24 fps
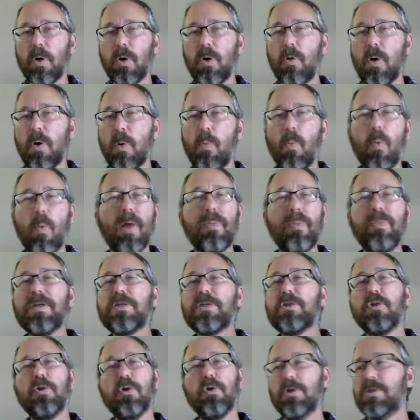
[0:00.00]
what
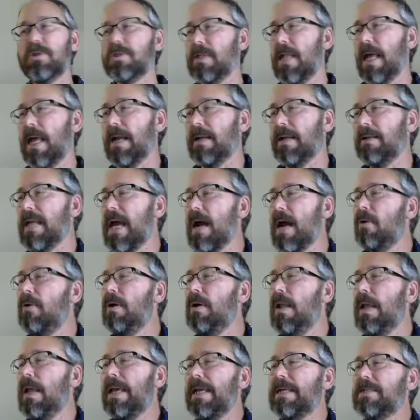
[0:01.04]
this looks like. Now,
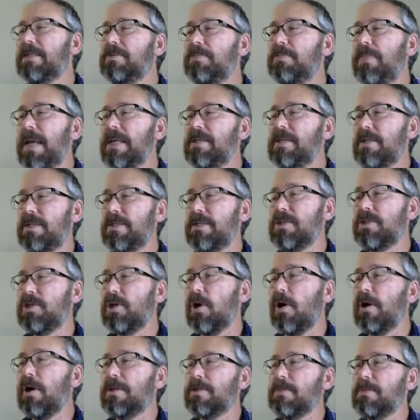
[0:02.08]
this
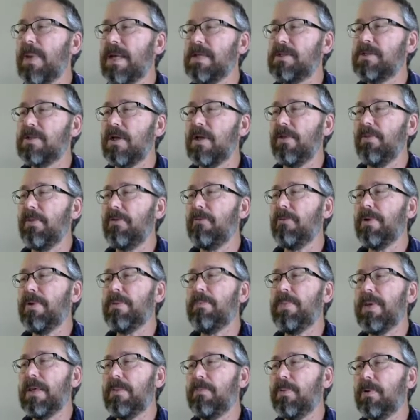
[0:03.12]
chart is based on 3
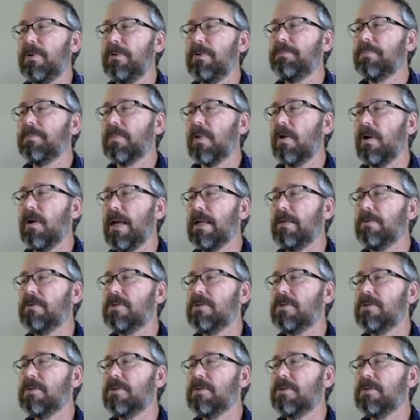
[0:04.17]
people, right?